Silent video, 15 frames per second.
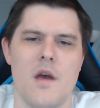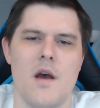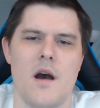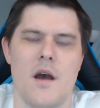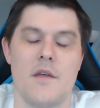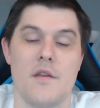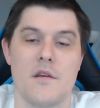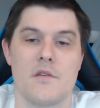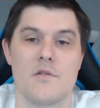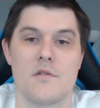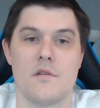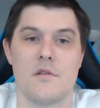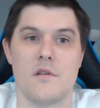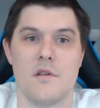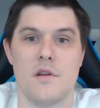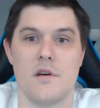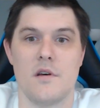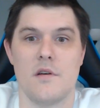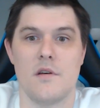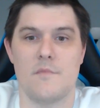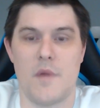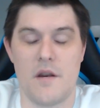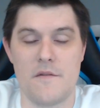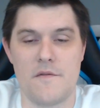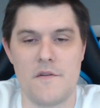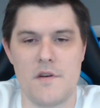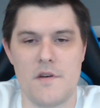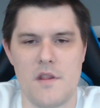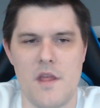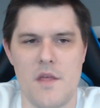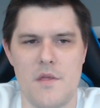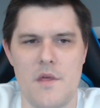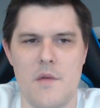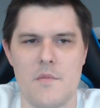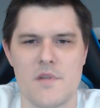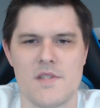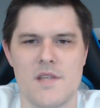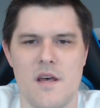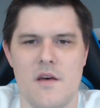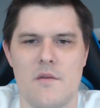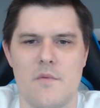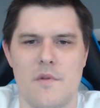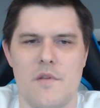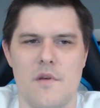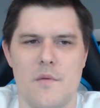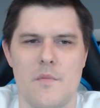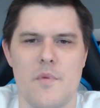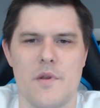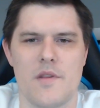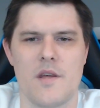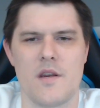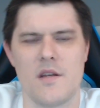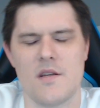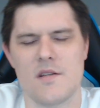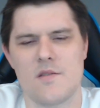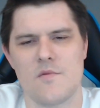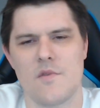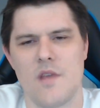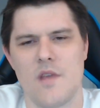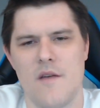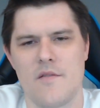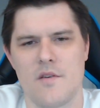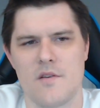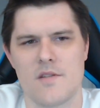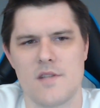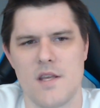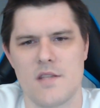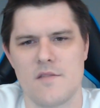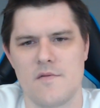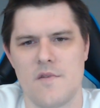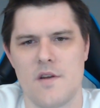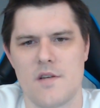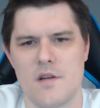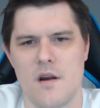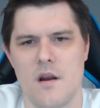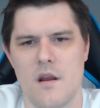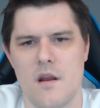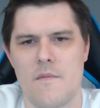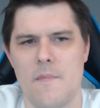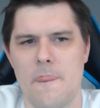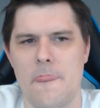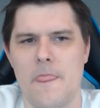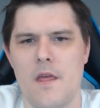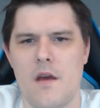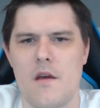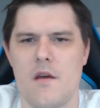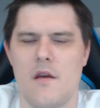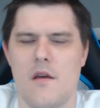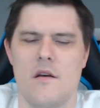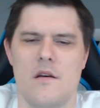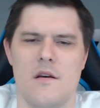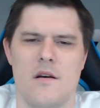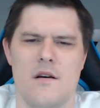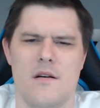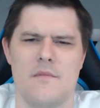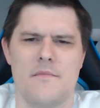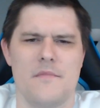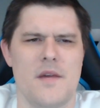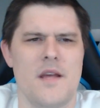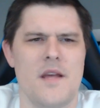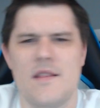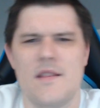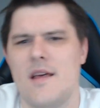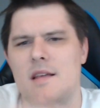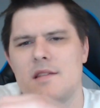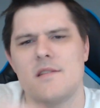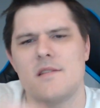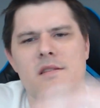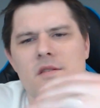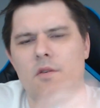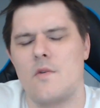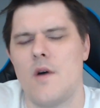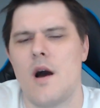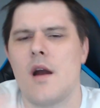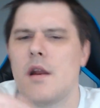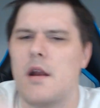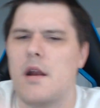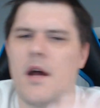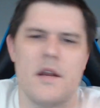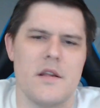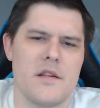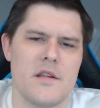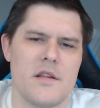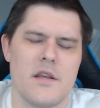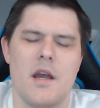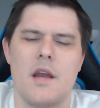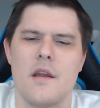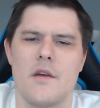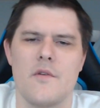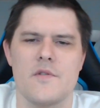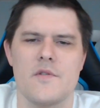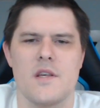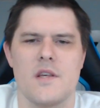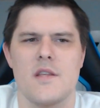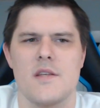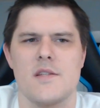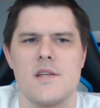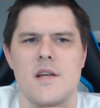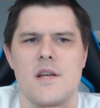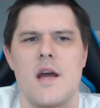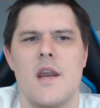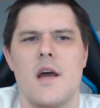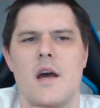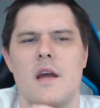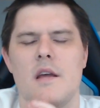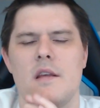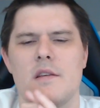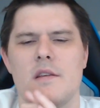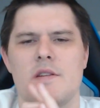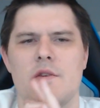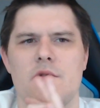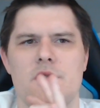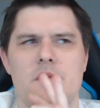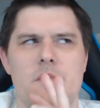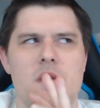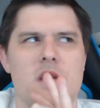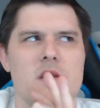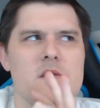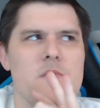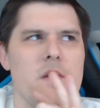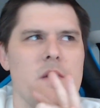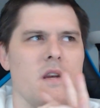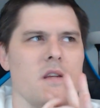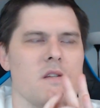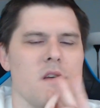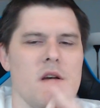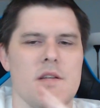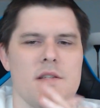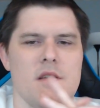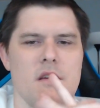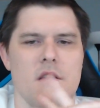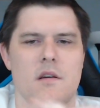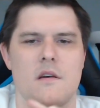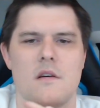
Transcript: I think the benefit in that theme is solid with him, but then he doesn't really have a good Sands of Fate target. And so on and on. It kind of goes like this. So to me, it's been an exhausting.